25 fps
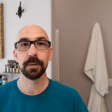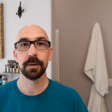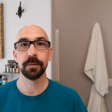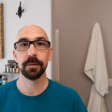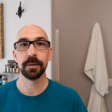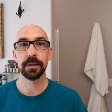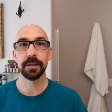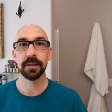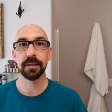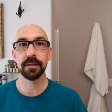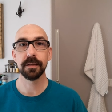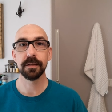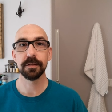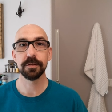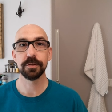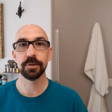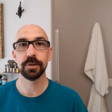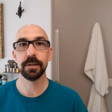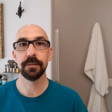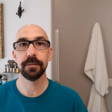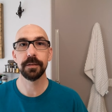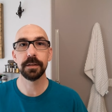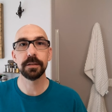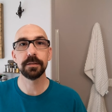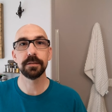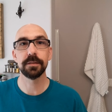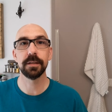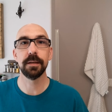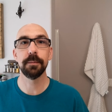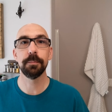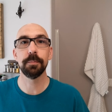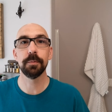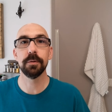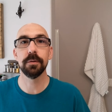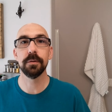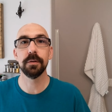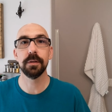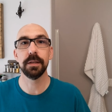Smallwood here, the Shaving
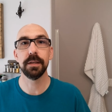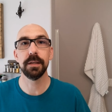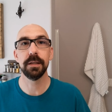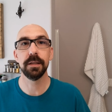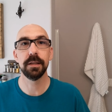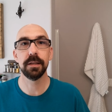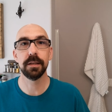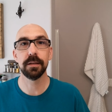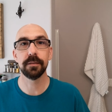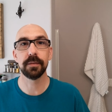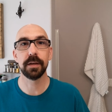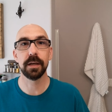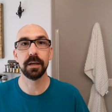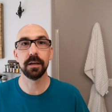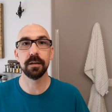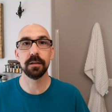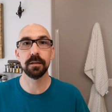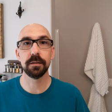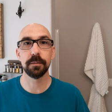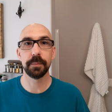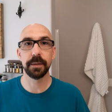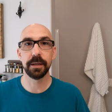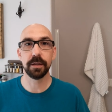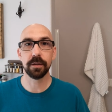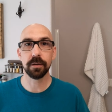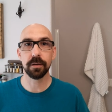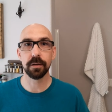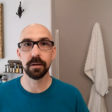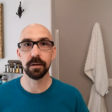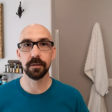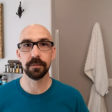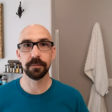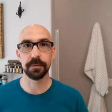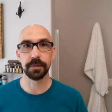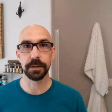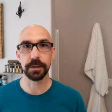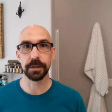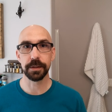Disciple, and I've got another mail
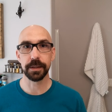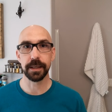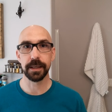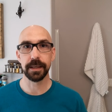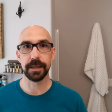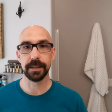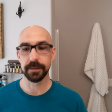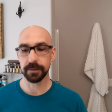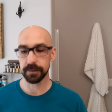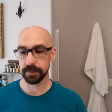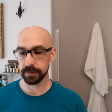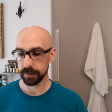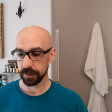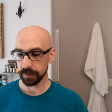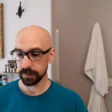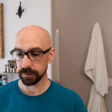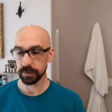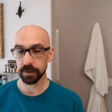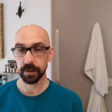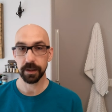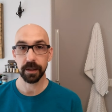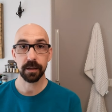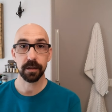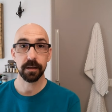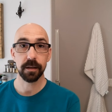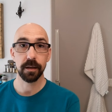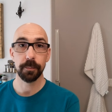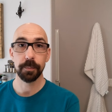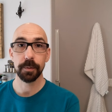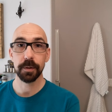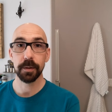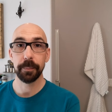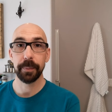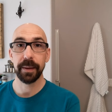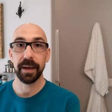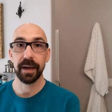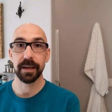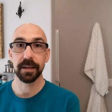call for you guys. So I got a
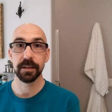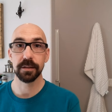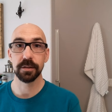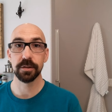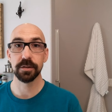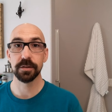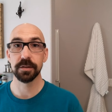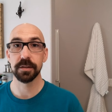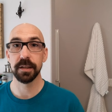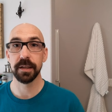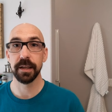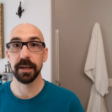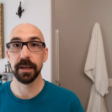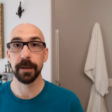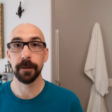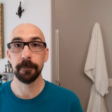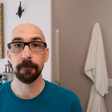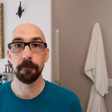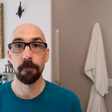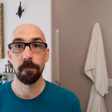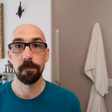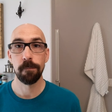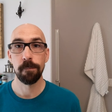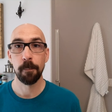couple of packages today.